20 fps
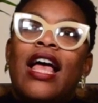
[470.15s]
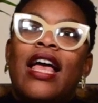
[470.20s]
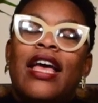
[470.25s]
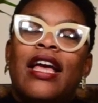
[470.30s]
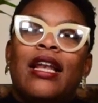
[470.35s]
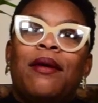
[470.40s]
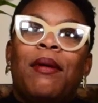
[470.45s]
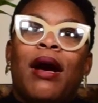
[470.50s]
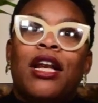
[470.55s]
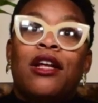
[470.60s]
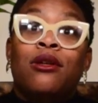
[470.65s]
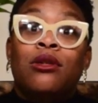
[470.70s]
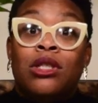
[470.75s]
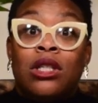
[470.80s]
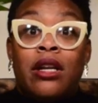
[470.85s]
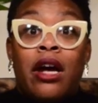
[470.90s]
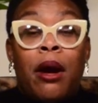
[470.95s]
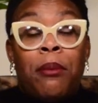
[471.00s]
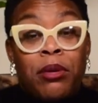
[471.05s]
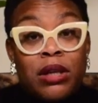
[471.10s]
Anybody
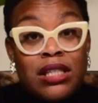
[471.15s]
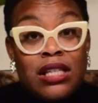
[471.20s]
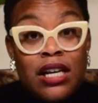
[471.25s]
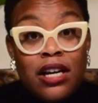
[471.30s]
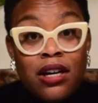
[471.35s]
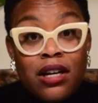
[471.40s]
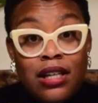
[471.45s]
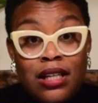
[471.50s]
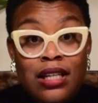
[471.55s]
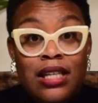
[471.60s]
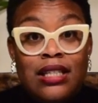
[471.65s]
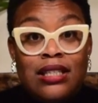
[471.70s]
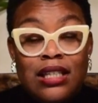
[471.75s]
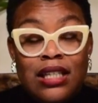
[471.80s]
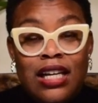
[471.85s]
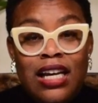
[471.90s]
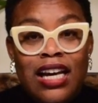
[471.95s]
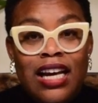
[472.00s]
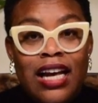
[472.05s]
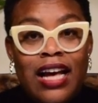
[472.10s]
who's an opera singer
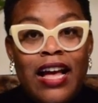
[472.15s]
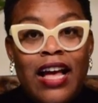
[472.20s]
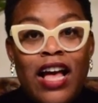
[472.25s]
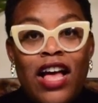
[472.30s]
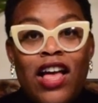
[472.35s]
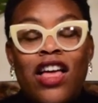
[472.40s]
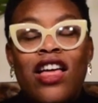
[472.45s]
listening,